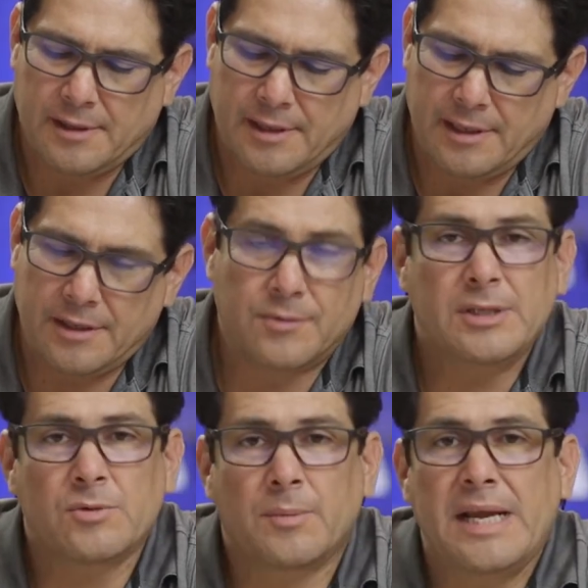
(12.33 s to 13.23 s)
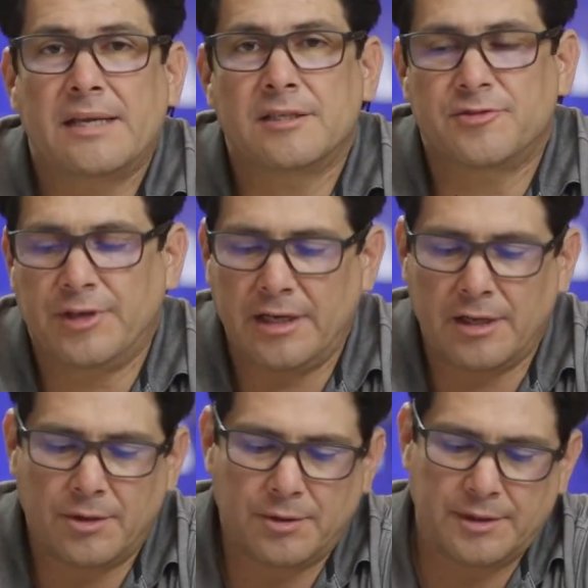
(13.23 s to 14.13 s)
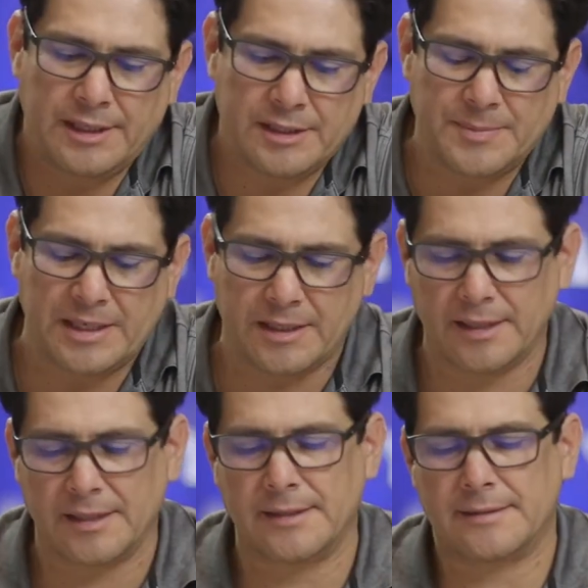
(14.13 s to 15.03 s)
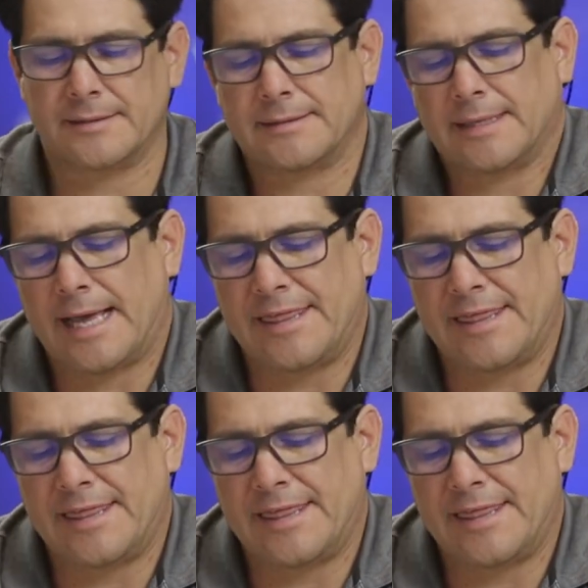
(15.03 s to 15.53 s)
And the reason we're making this video is because